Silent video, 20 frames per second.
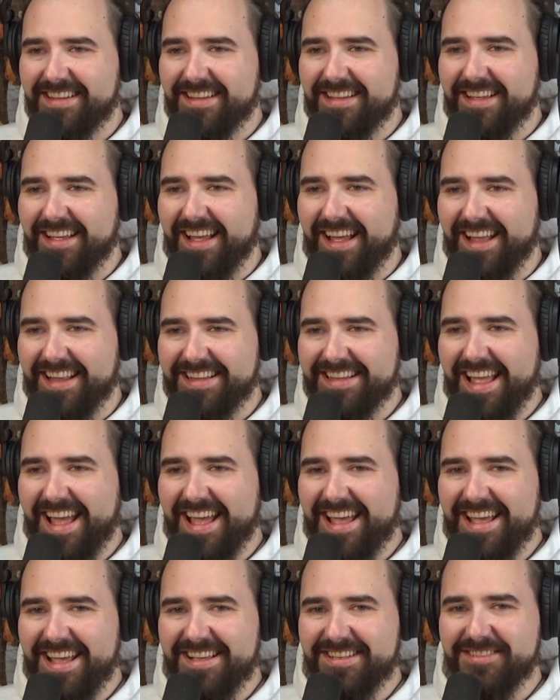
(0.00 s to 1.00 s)
Oh yeah,
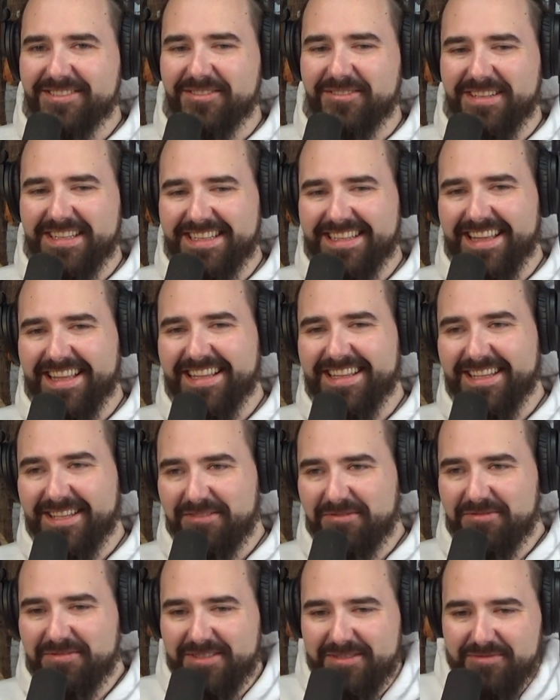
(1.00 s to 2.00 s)
yeah. So he like
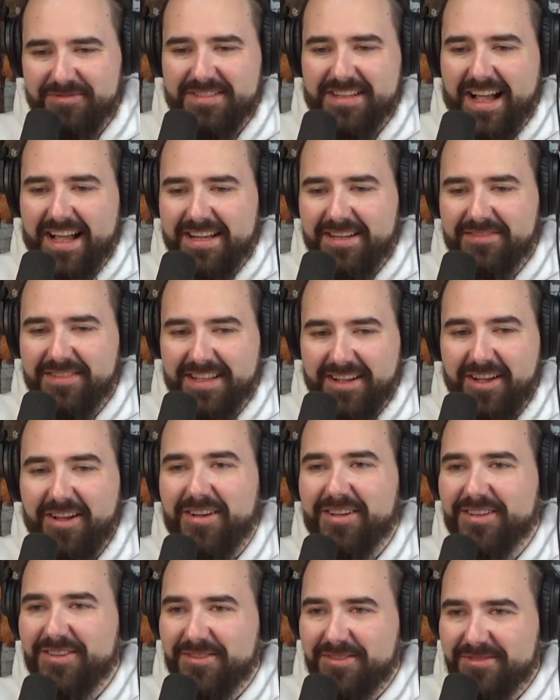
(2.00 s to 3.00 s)
he was kind of like, oh,
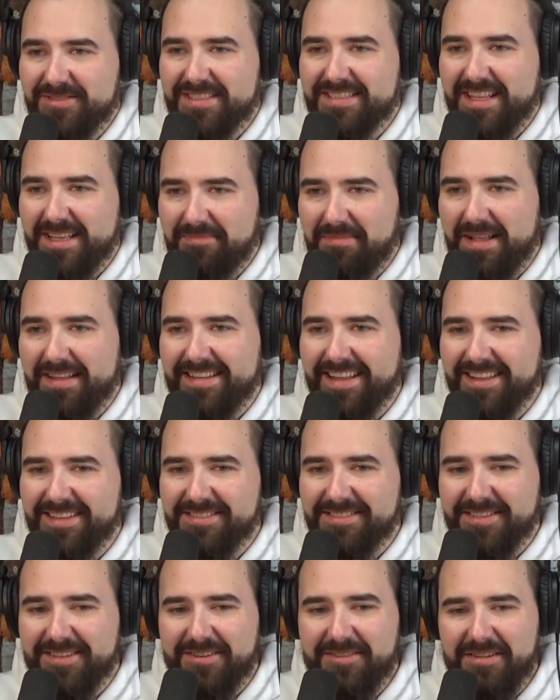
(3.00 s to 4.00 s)
you know, he was excited
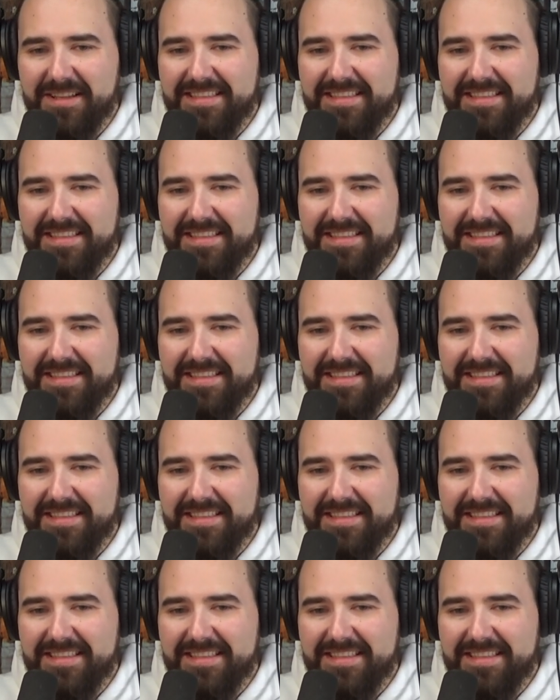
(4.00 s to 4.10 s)
Pantelis, you know.